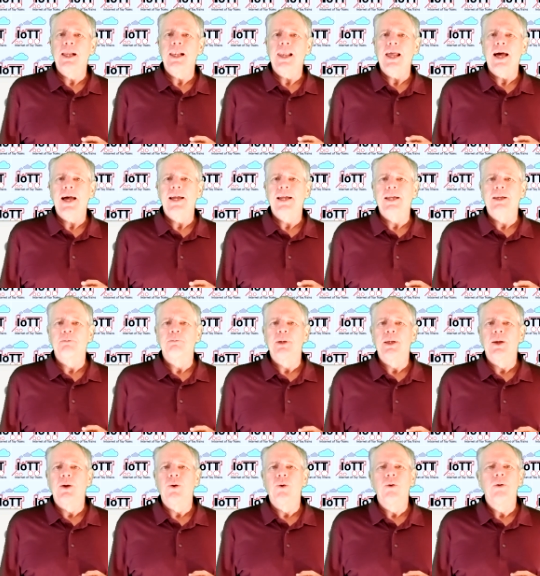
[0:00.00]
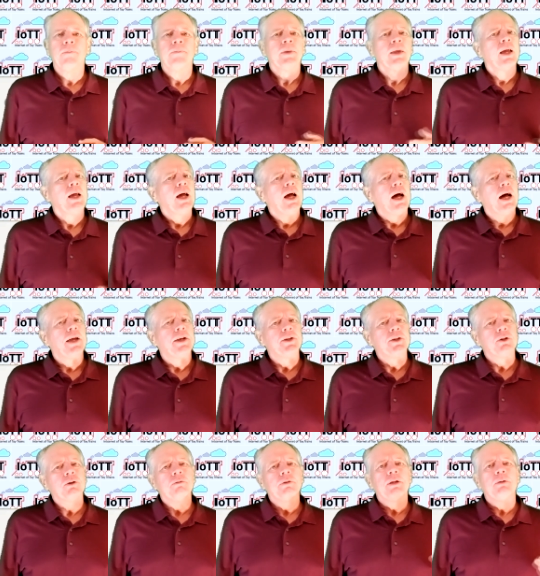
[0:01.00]
bell icon below and
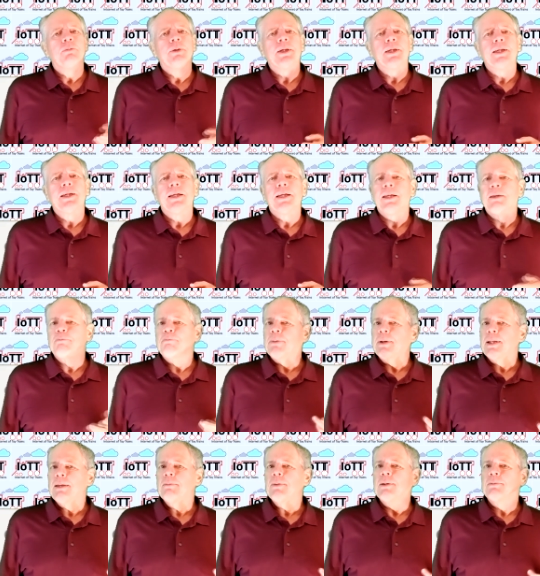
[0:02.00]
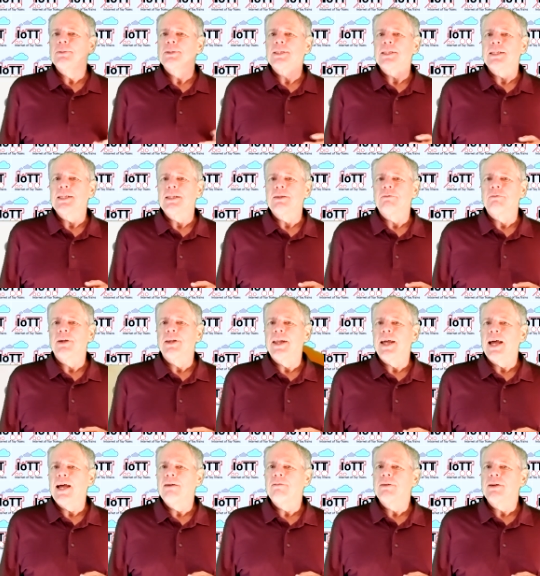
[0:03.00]
you will be in a premium seat
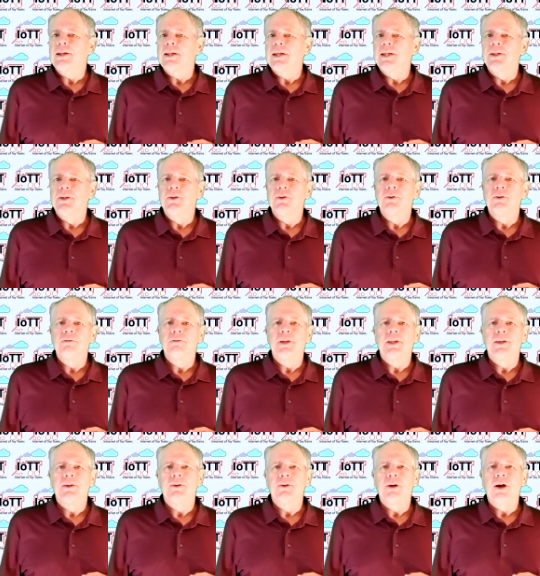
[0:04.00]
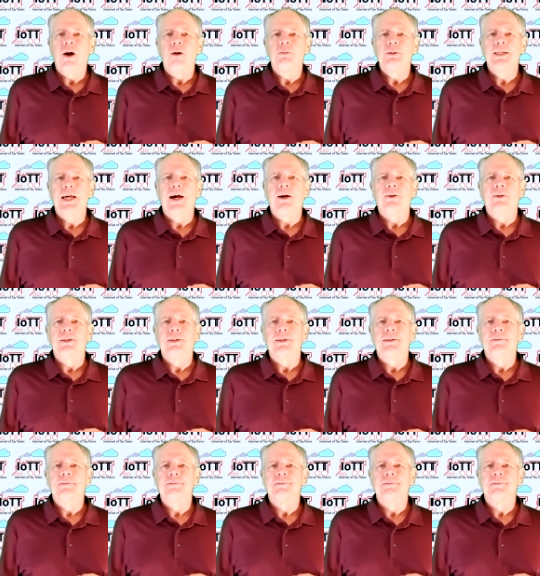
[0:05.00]
whenever a new video comes out.